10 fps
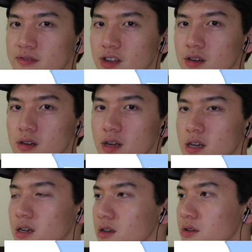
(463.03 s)
finger,
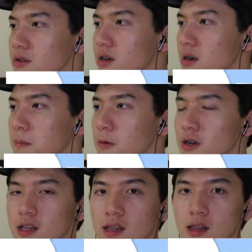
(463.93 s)
and then you gotta put
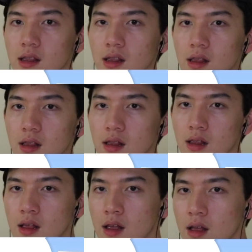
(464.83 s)
it
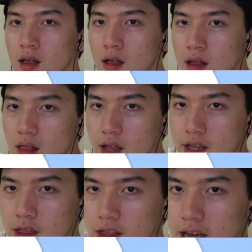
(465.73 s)

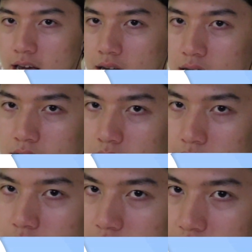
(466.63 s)
like that. I don't know
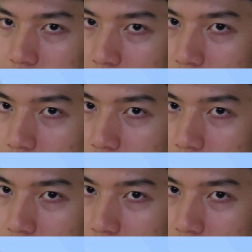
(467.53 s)
if you can see that.